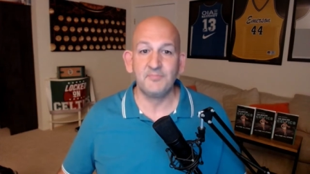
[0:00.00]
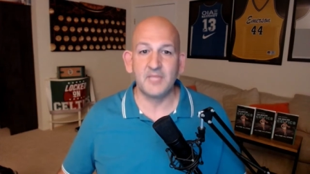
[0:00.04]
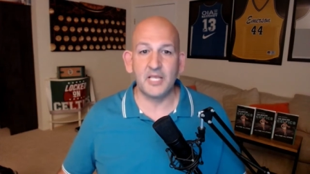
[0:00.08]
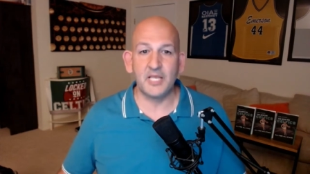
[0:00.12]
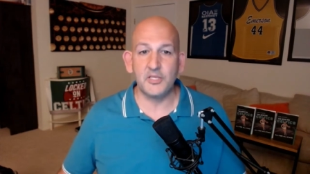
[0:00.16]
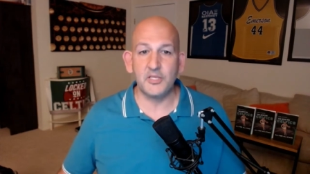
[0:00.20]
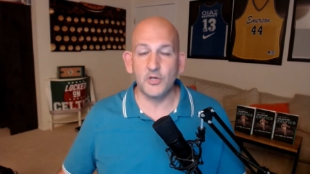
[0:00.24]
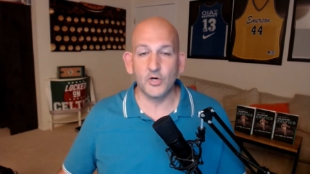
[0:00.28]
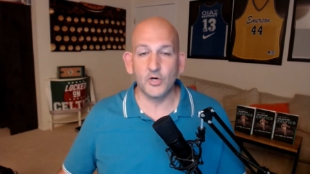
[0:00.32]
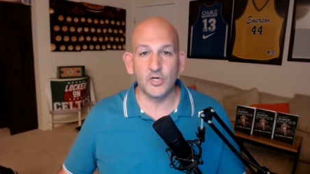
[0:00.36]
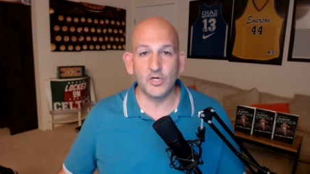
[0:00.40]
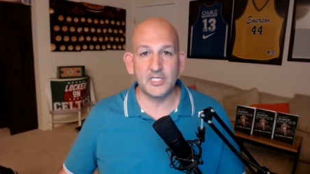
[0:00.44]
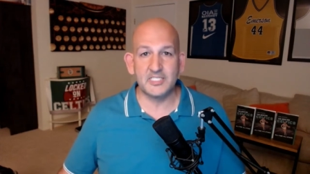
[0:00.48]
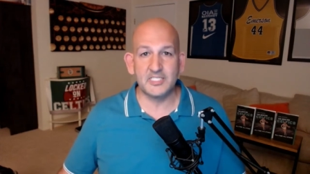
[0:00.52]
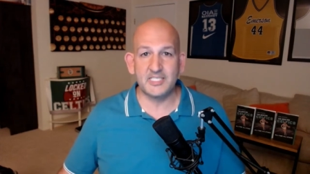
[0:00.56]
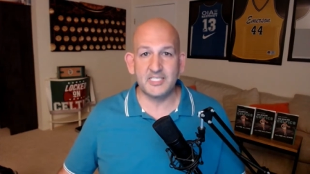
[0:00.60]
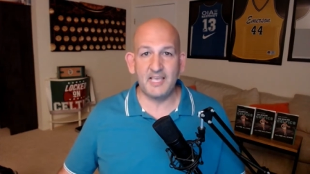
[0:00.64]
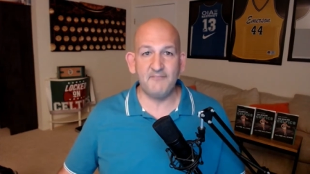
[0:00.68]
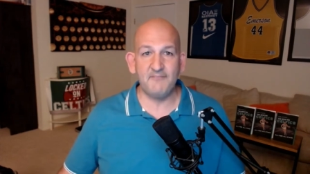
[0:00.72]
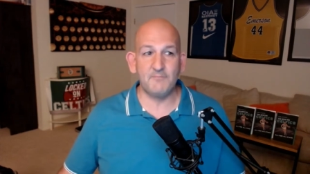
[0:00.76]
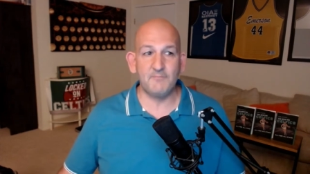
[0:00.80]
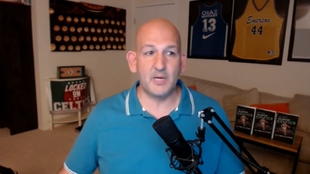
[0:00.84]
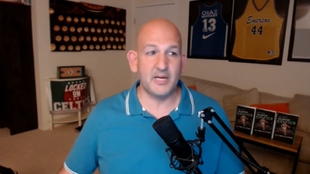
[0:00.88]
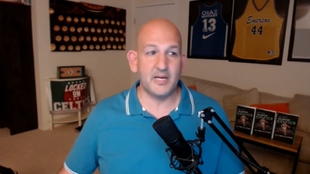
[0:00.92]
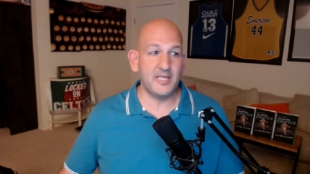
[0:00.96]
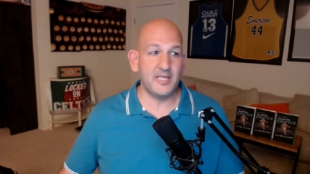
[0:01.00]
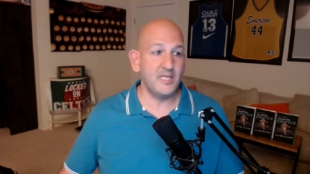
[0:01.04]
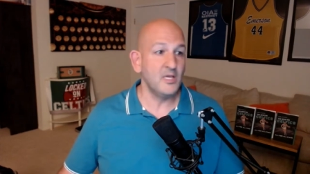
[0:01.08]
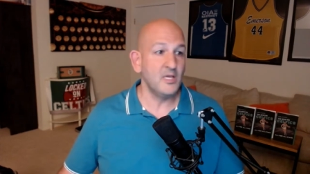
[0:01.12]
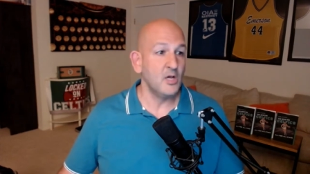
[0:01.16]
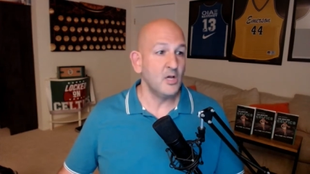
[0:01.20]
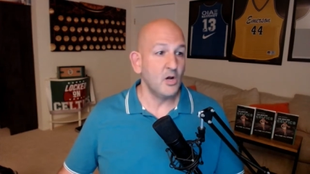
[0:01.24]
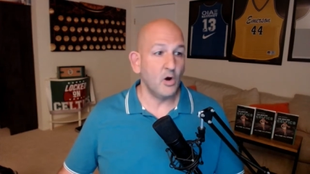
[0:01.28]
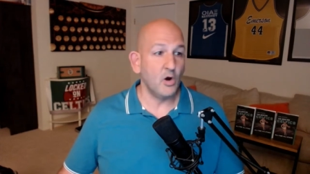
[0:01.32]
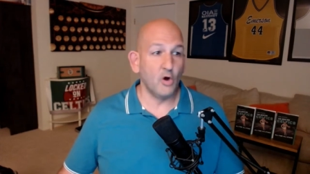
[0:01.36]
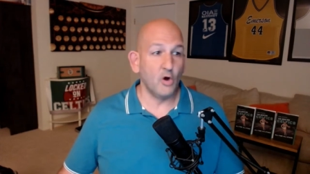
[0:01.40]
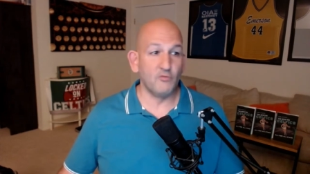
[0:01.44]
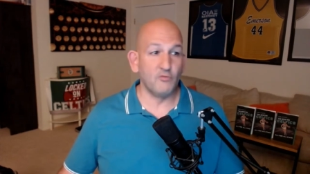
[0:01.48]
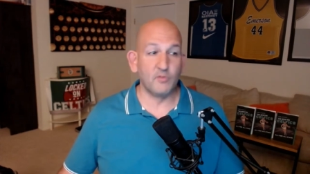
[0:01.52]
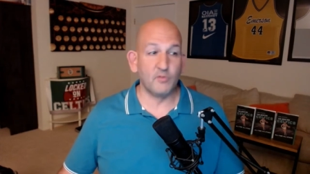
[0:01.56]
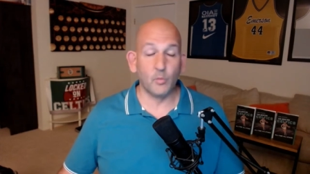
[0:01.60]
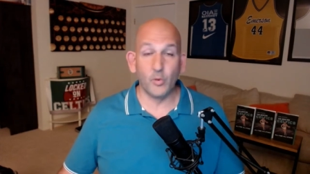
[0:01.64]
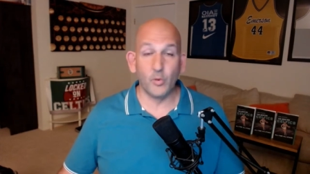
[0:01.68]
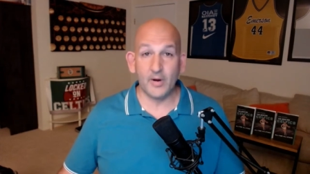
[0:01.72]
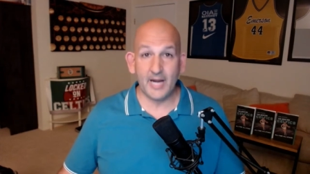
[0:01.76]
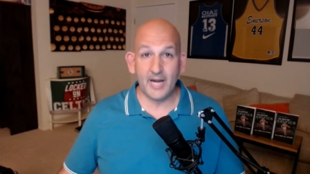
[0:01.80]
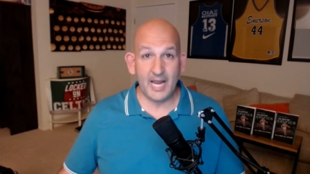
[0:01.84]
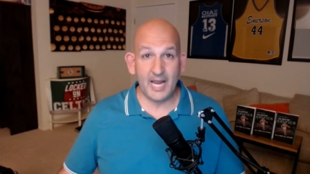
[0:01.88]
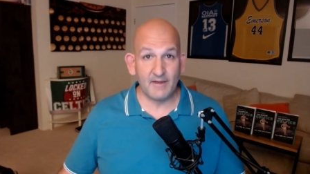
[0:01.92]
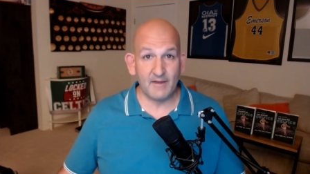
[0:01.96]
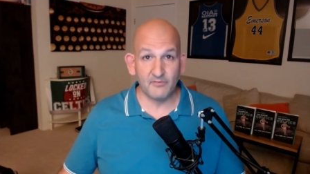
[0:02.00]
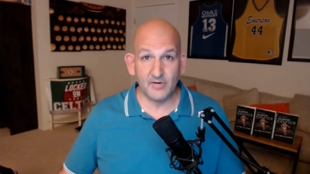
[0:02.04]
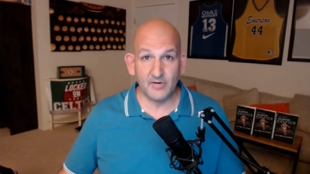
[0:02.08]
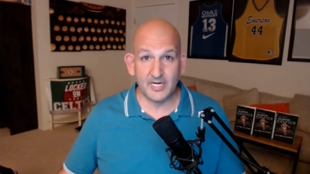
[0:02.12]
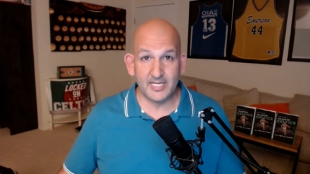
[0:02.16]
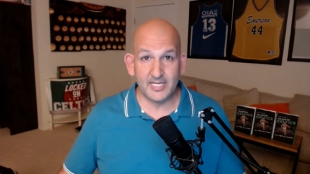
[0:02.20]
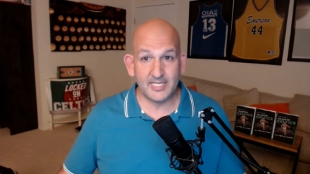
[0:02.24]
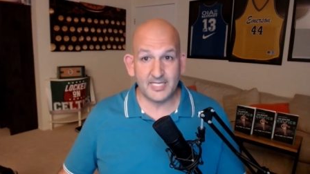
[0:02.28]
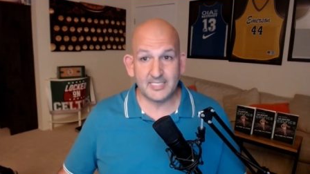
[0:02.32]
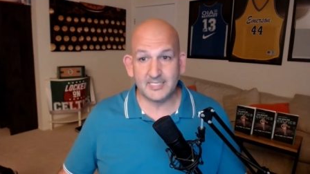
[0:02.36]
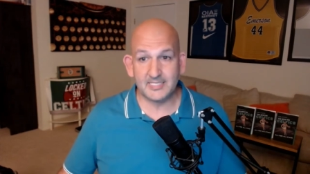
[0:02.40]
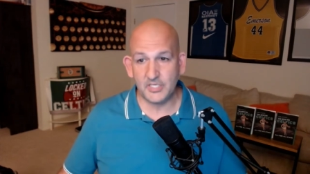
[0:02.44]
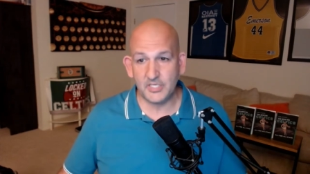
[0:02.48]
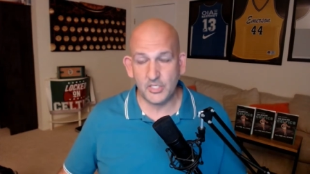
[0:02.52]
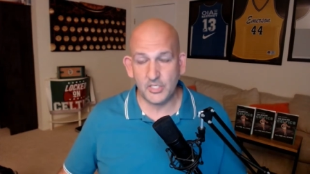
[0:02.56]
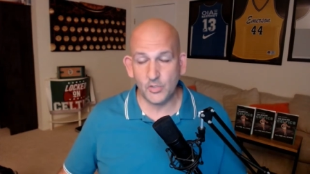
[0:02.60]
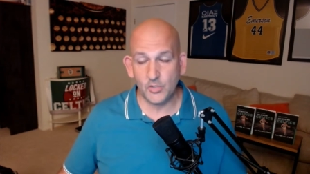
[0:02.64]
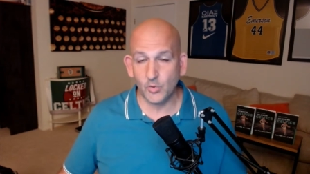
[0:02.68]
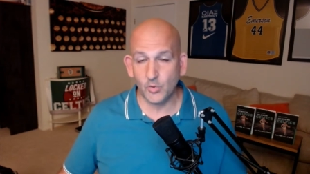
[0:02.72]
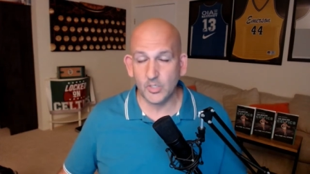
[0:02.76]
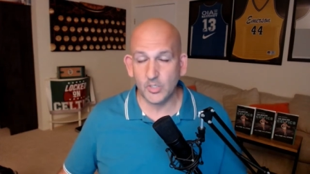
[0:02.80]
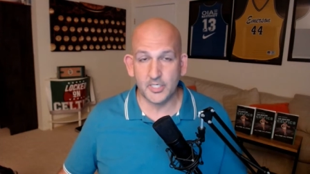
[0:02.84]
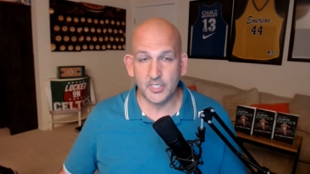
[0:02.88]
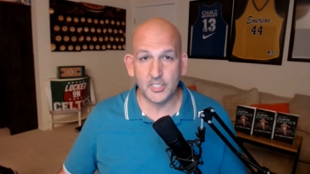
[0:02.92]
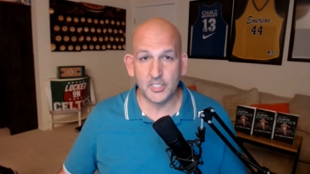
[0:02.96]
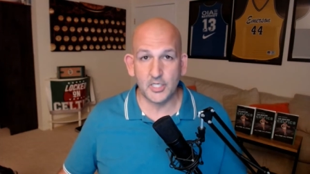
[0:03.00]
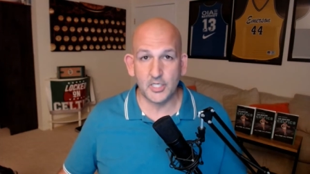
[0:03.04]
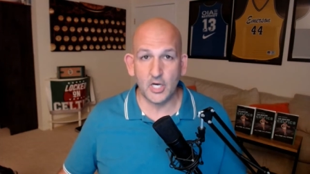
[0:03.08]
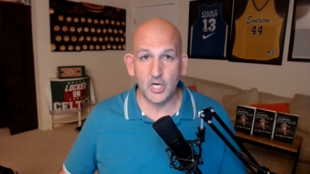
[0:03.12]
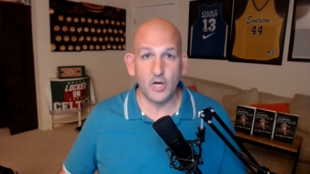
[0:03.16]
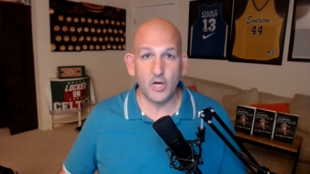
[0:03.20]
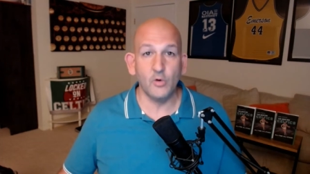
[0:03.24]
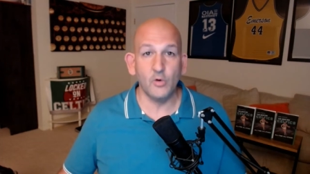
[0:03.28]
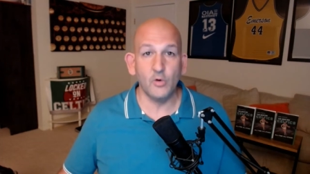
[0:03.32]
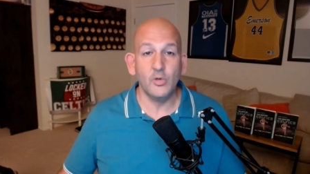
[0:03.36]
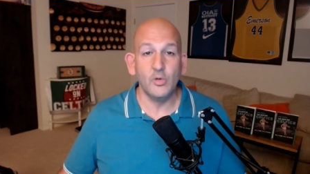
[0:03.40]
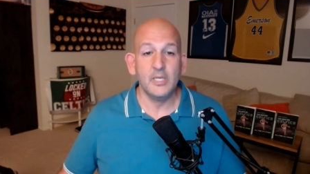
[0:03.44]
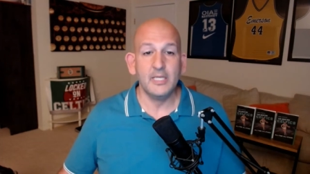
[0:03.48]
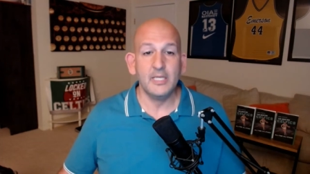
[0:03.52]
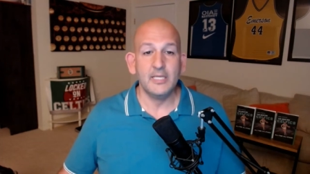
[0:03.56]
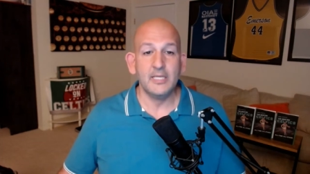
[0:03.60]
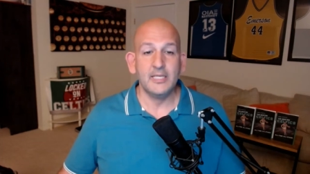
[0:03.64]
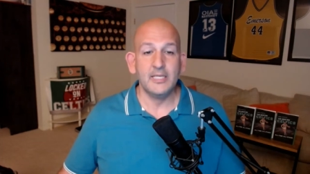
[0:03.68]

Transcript: that you're going to save money over wherever it is that you are going to go